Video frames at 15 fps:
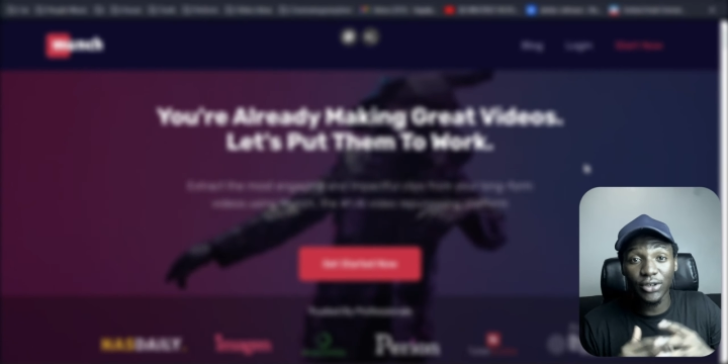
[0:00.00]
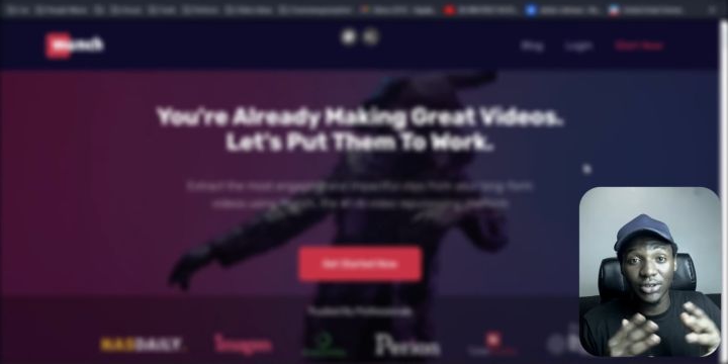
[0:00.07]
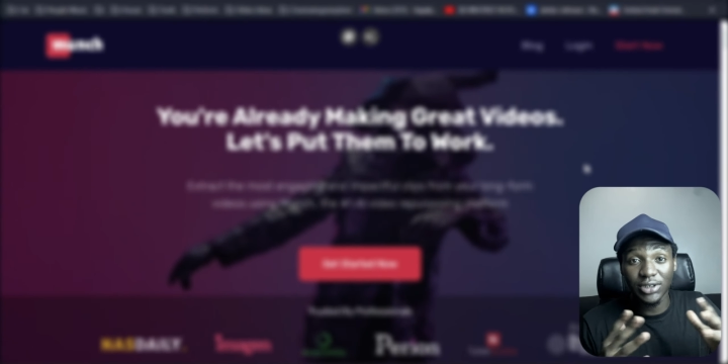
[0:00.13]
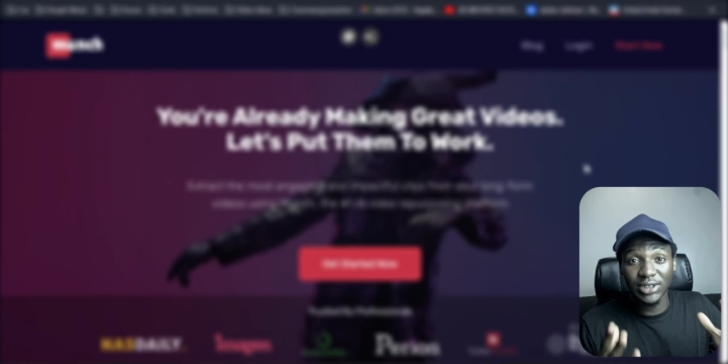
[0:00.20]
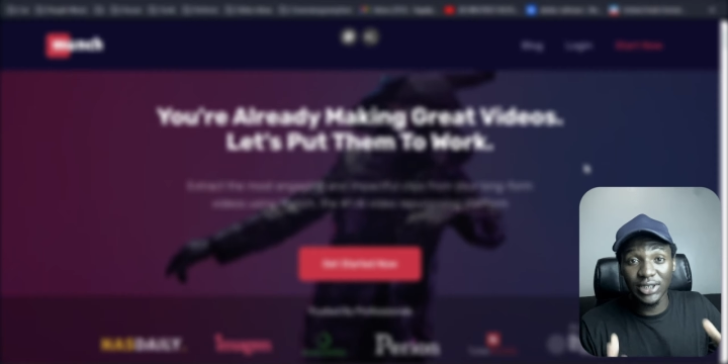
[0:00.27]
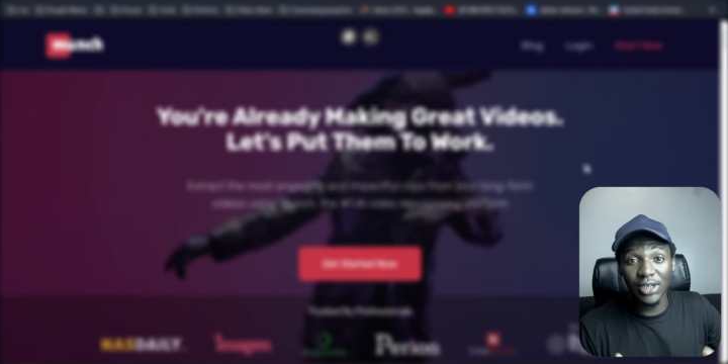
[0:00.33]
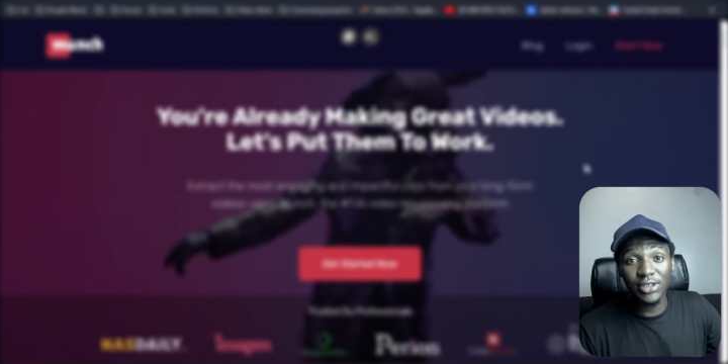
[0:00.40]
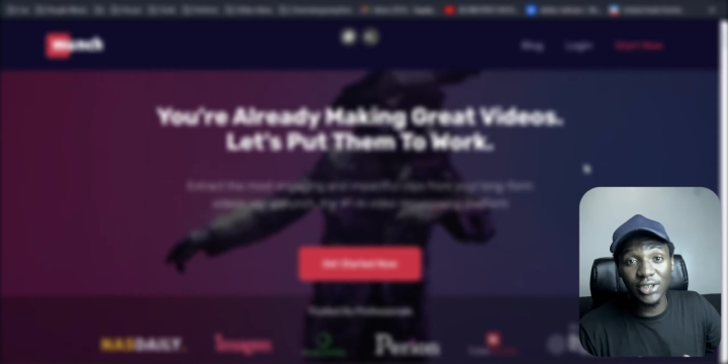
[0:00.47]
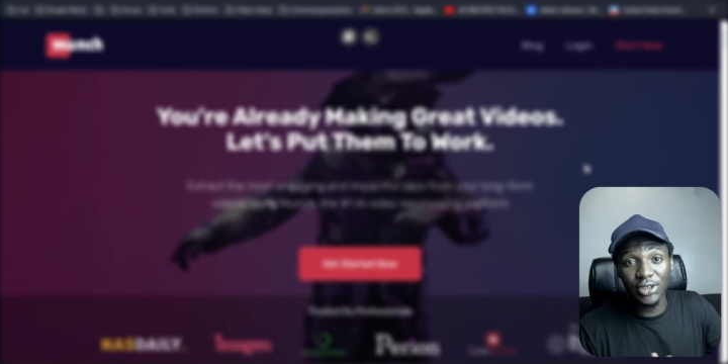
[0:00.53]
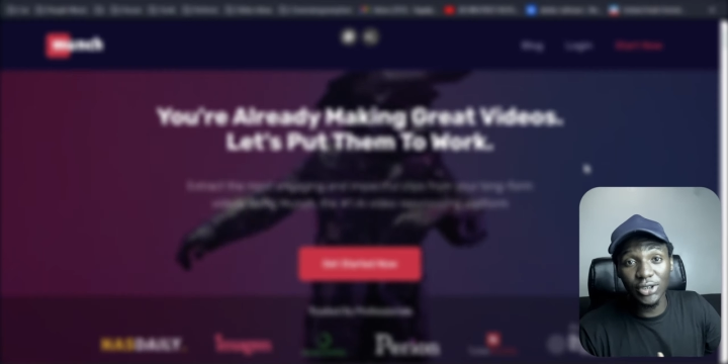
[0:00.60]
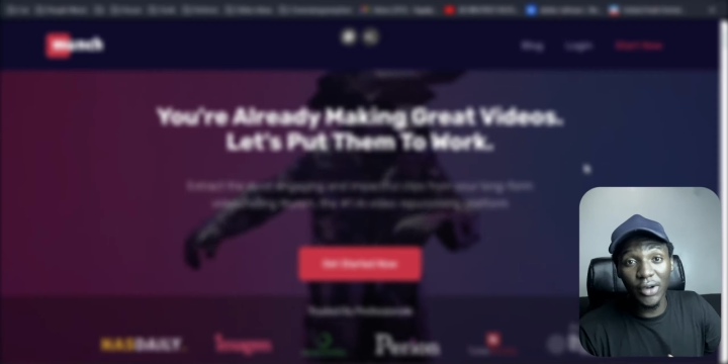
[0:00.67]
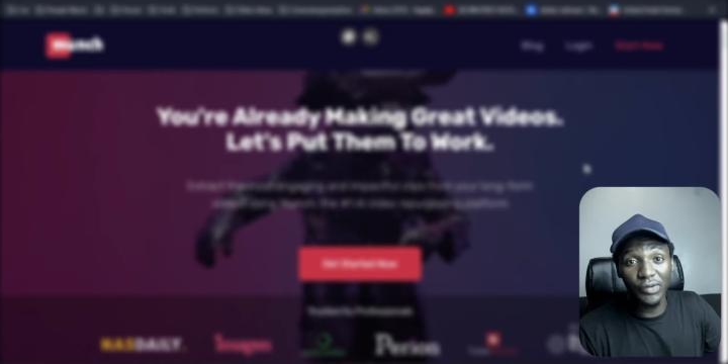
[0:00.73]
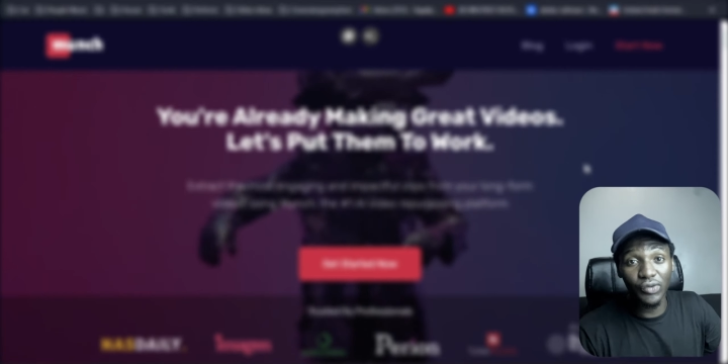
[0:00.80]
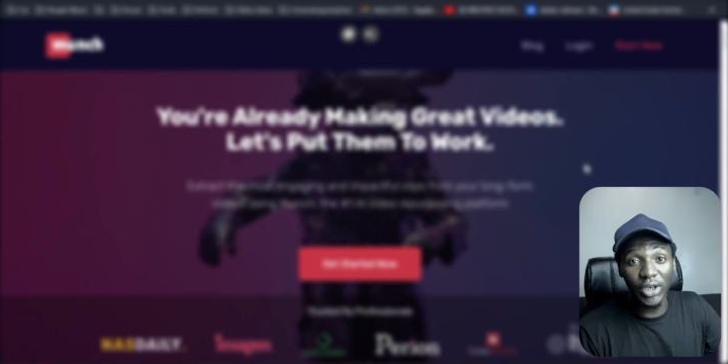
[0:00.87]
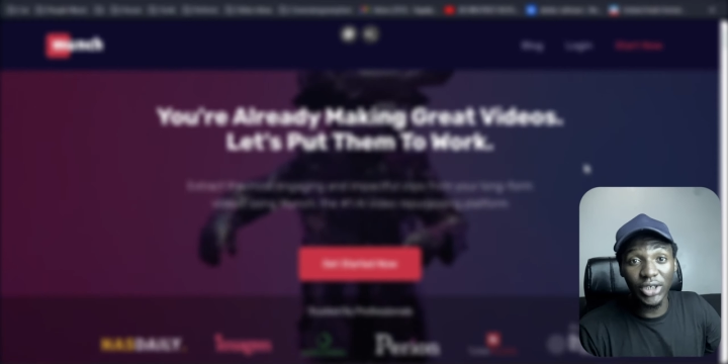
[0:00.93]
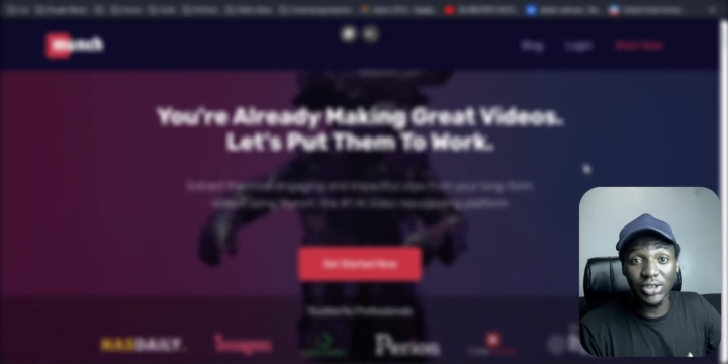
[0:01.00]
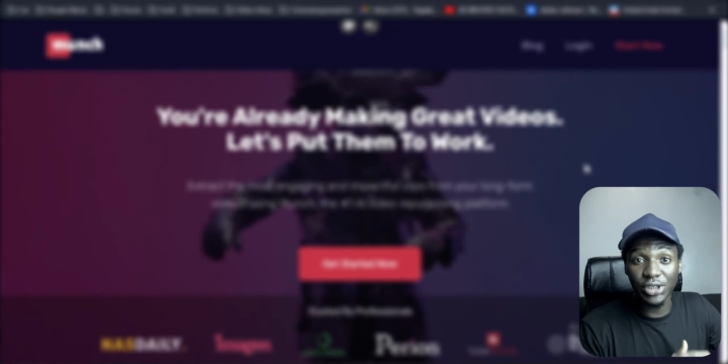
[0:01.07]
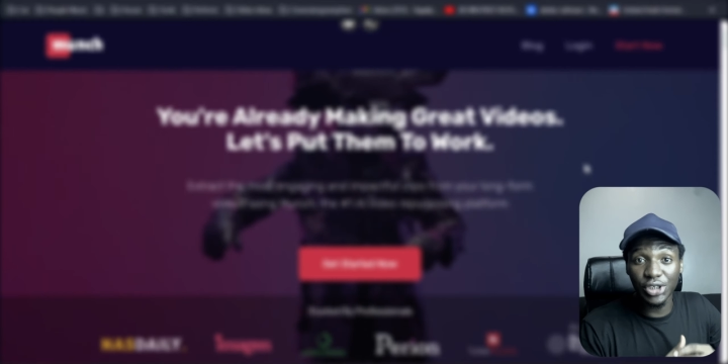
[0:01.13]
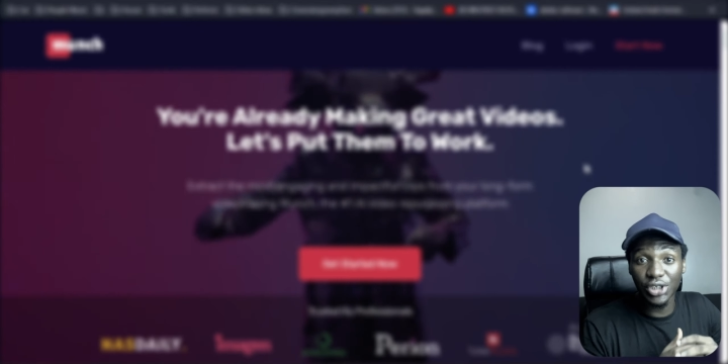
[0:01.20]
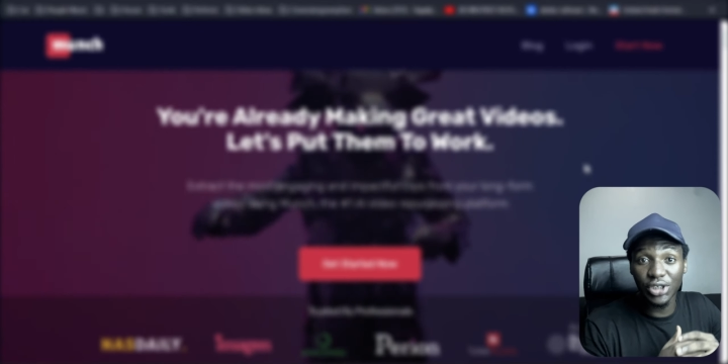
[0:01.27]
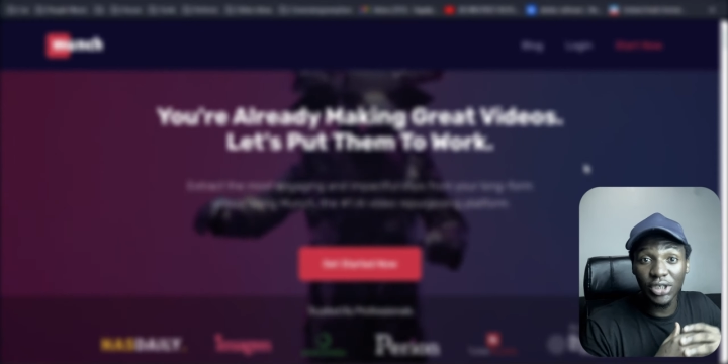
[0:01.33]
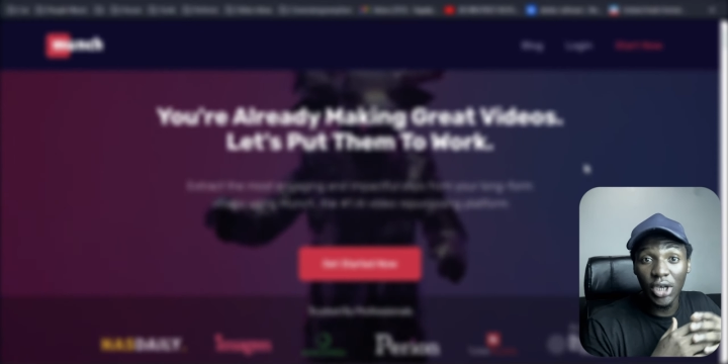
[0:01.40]
to sell the software to
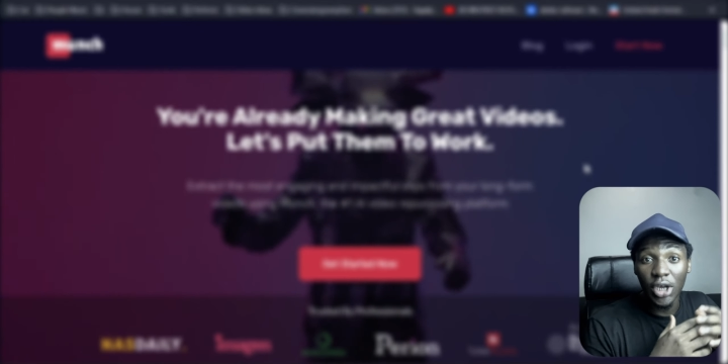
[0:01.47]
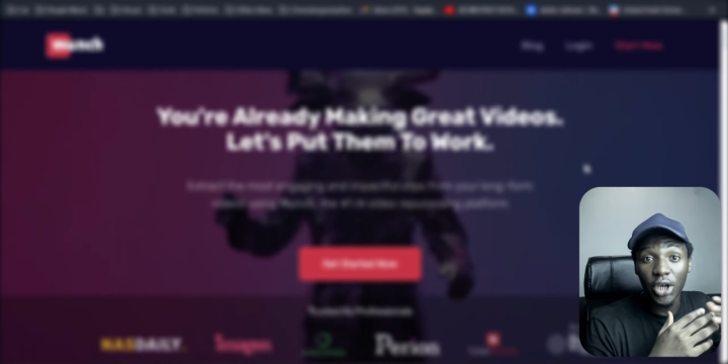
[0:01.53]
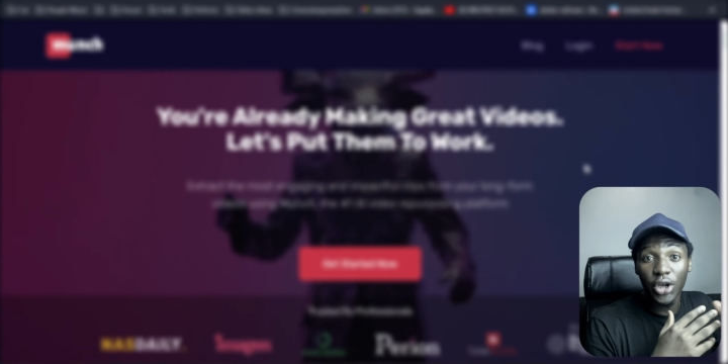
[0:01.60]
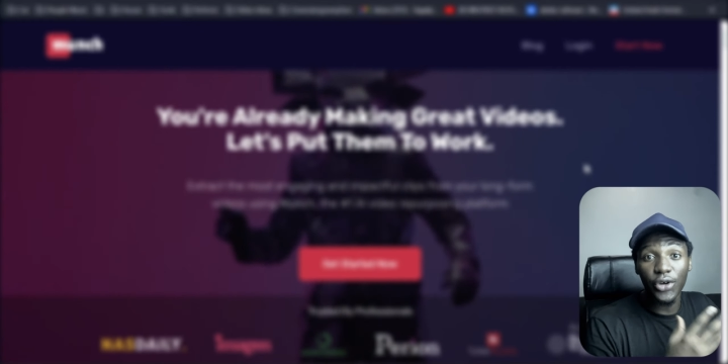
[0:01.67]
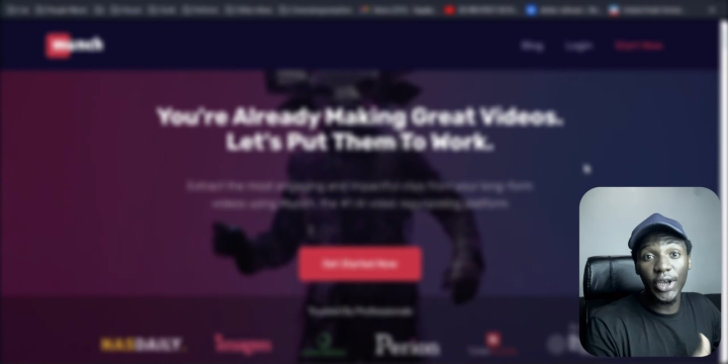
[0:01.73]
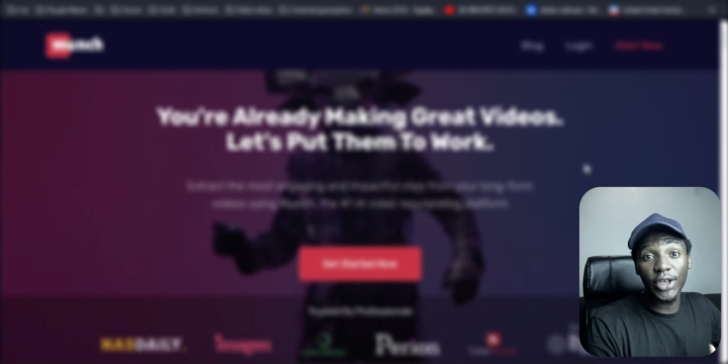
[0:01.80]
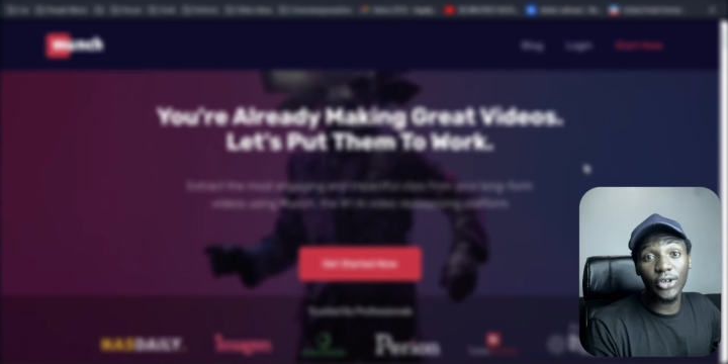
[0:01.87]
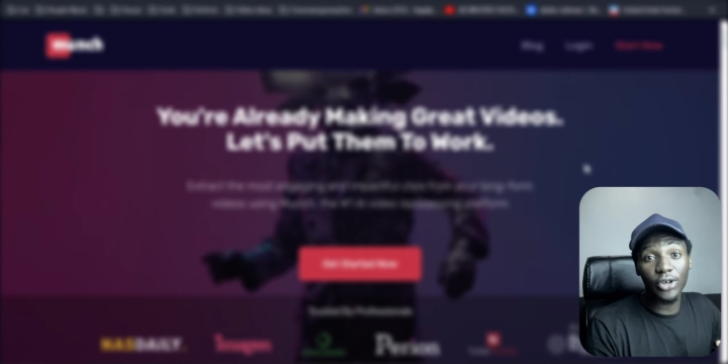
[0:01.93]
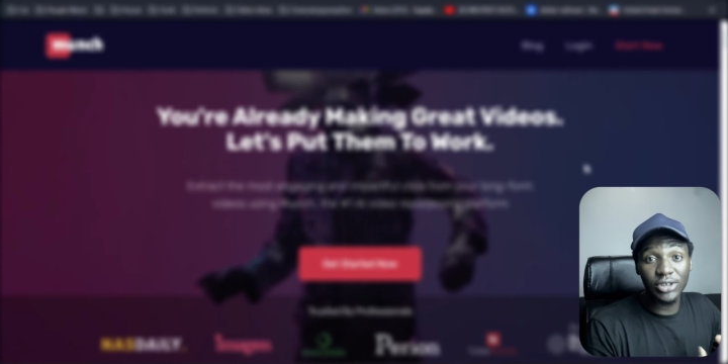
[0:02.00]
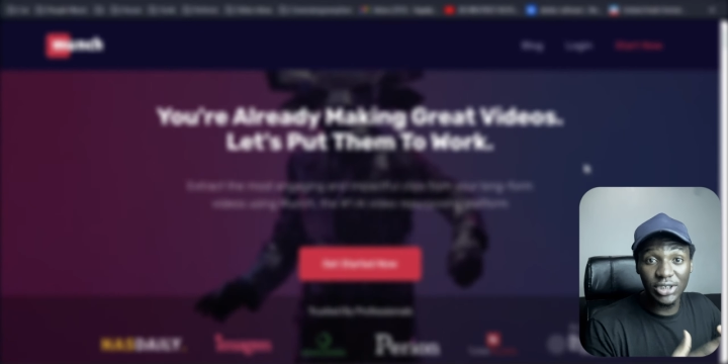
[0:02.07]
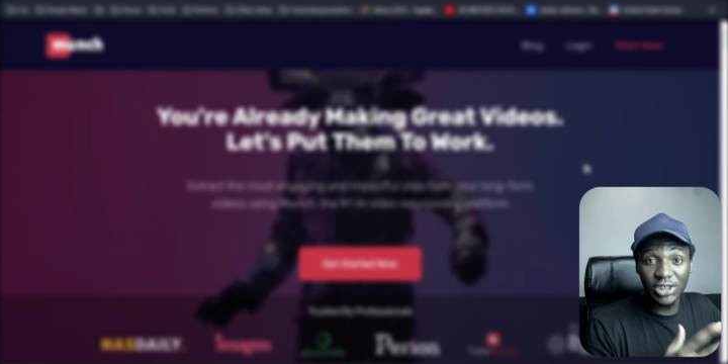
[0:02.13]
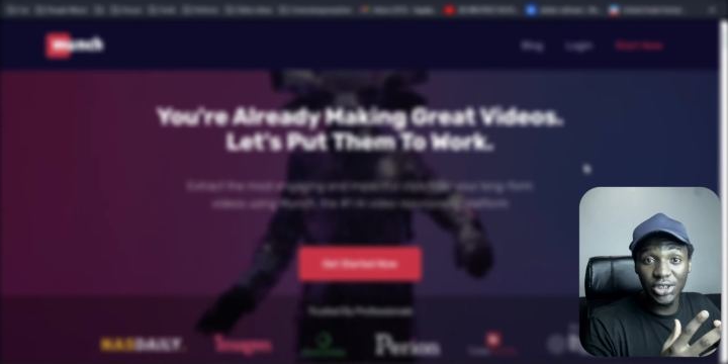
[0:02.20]
these creators.